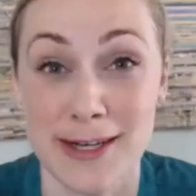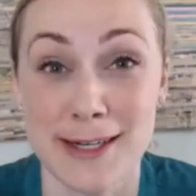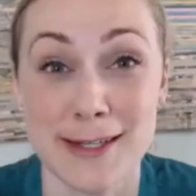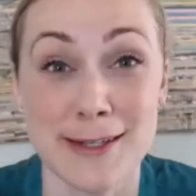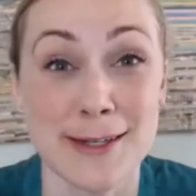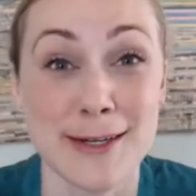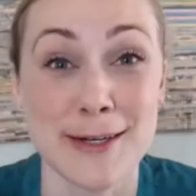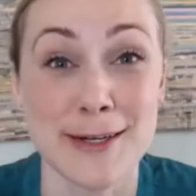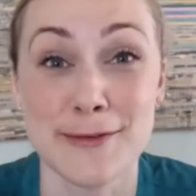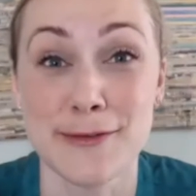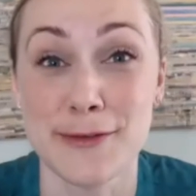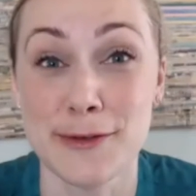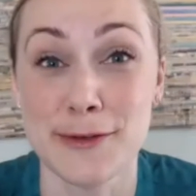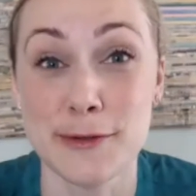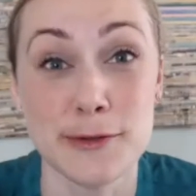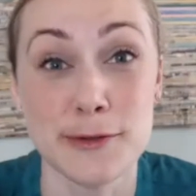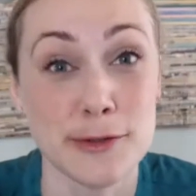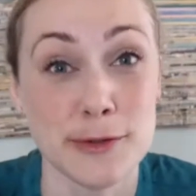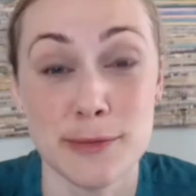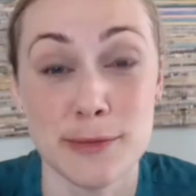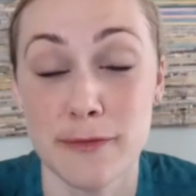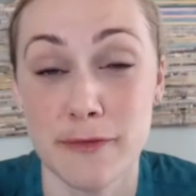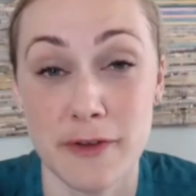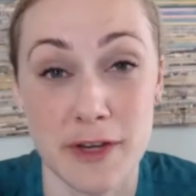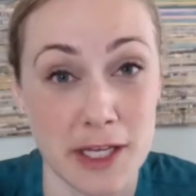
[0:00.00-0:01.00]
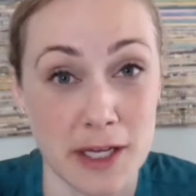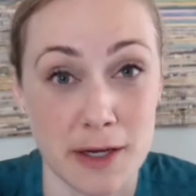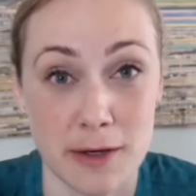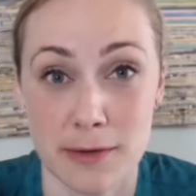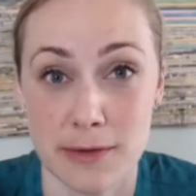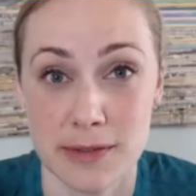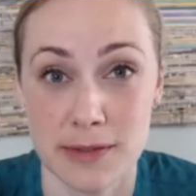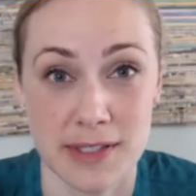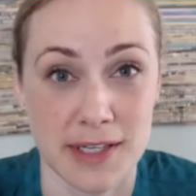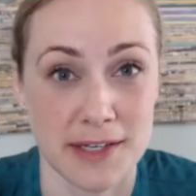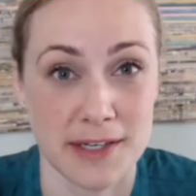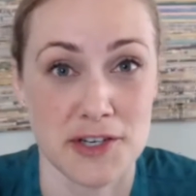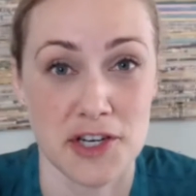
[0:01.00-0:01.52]
a lot of YouTube
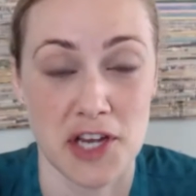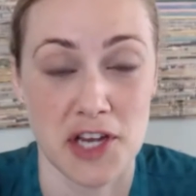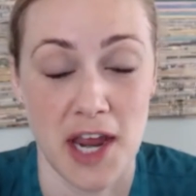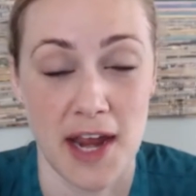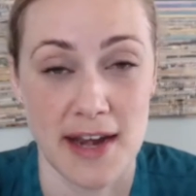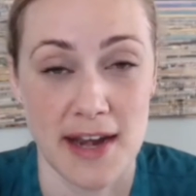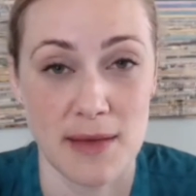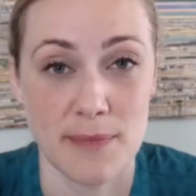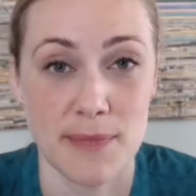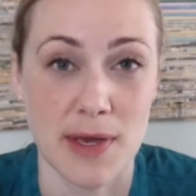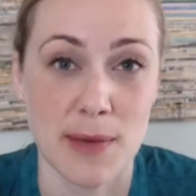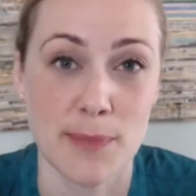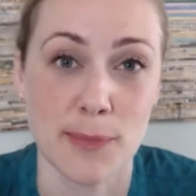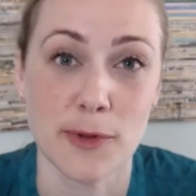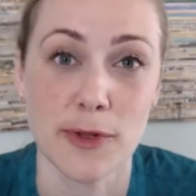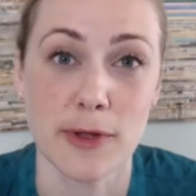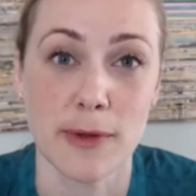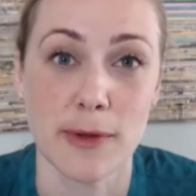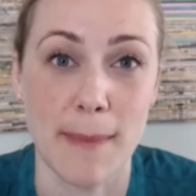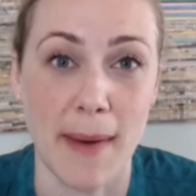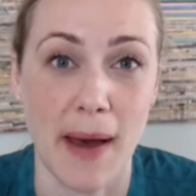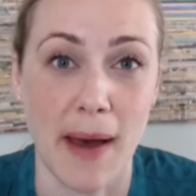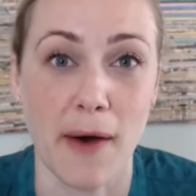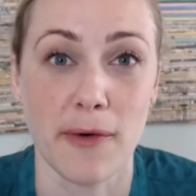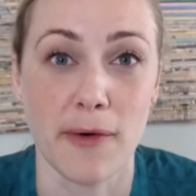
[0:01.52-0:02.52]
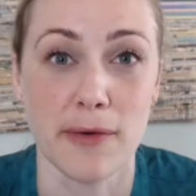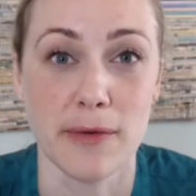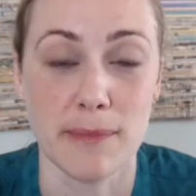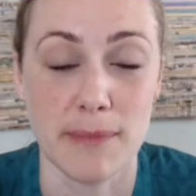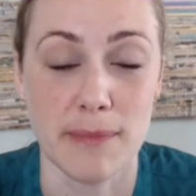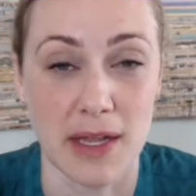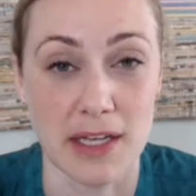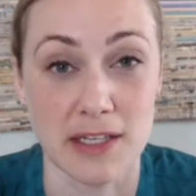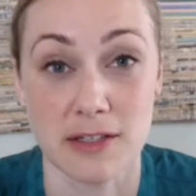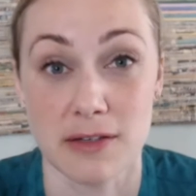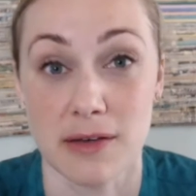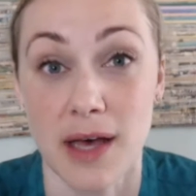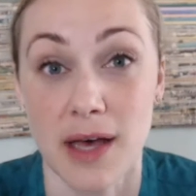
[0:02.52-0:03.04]
videos educating people about
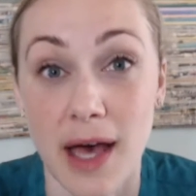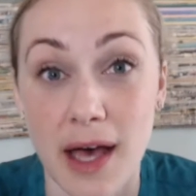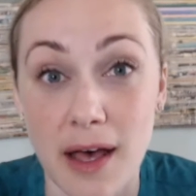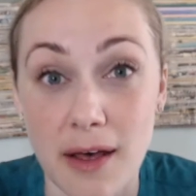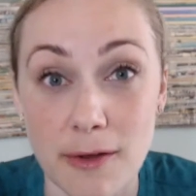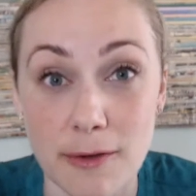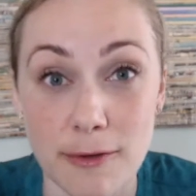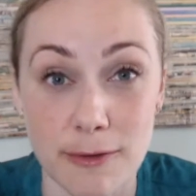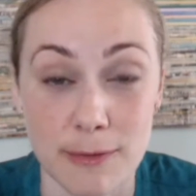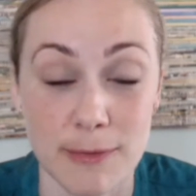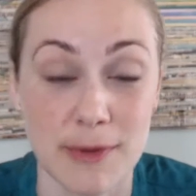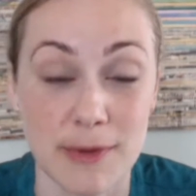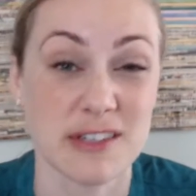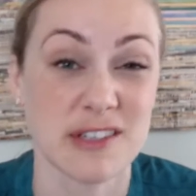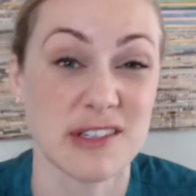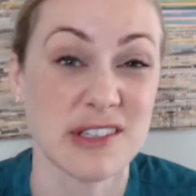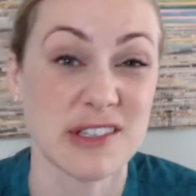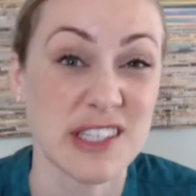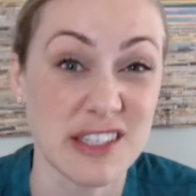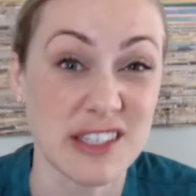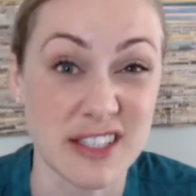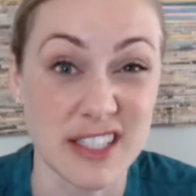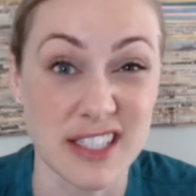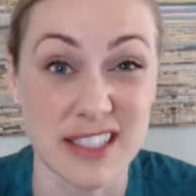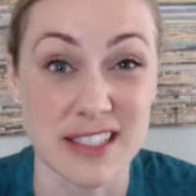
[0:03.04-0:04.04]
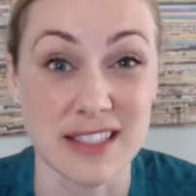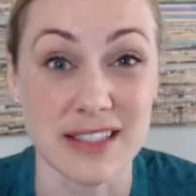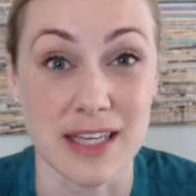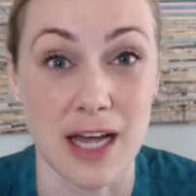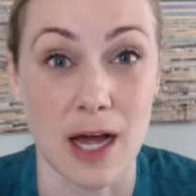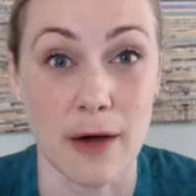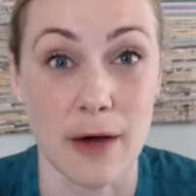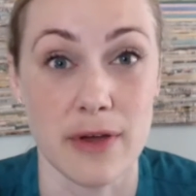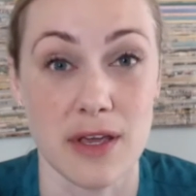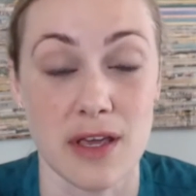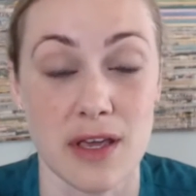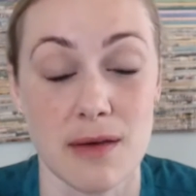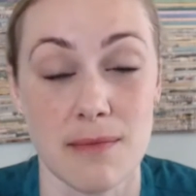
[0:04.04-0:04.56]
mental health, mental illness,
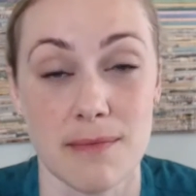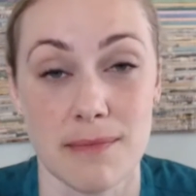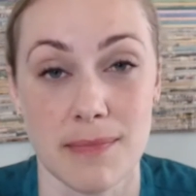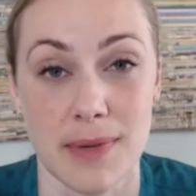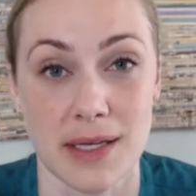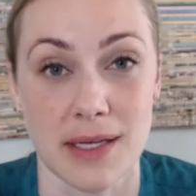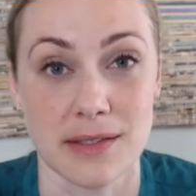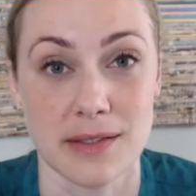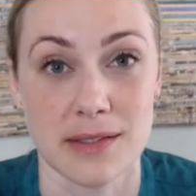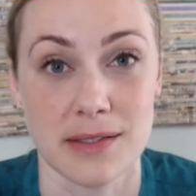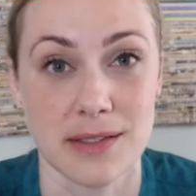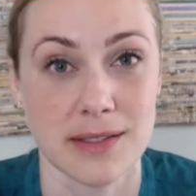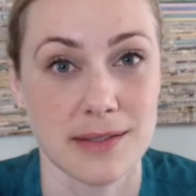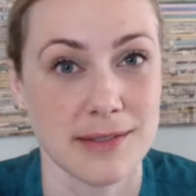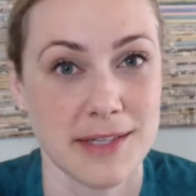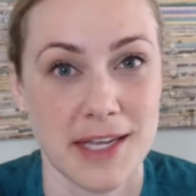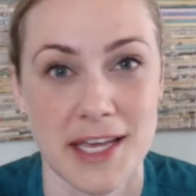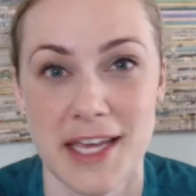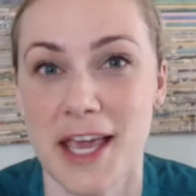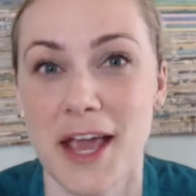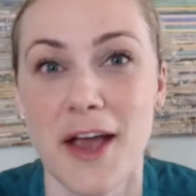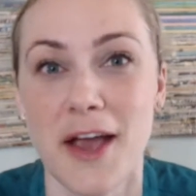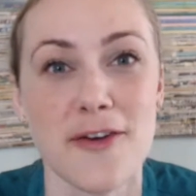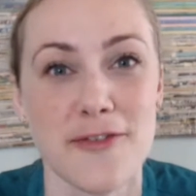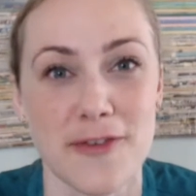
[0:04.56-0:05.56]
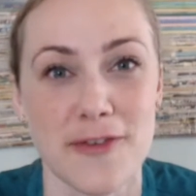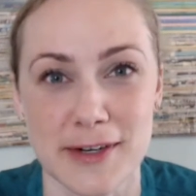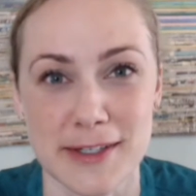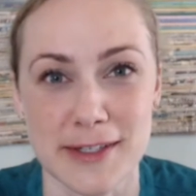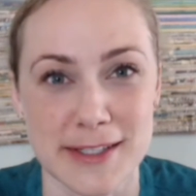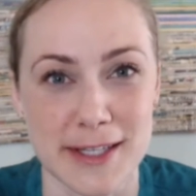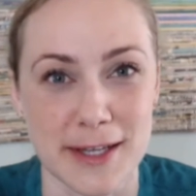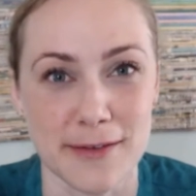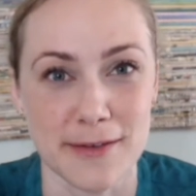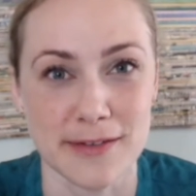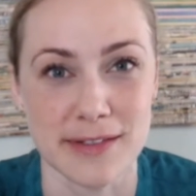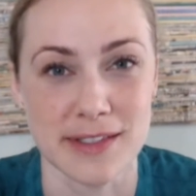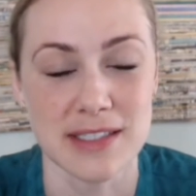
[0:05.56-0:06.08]
how we can best take care of
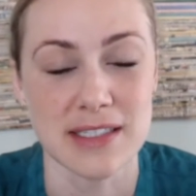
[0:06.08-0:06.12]
ourselves.